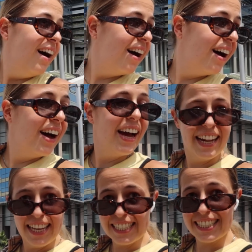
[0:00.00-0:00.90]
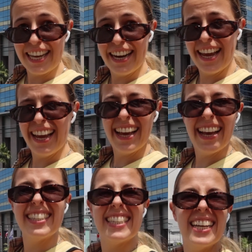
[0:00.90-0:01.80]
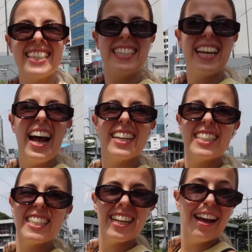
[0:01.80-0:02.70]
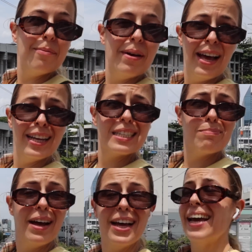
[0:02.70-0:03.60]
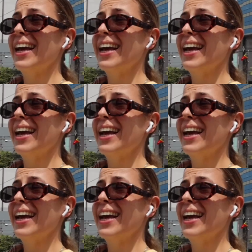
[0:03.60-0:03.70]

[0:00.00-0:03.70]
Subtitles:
Oh, this city is such a mess, but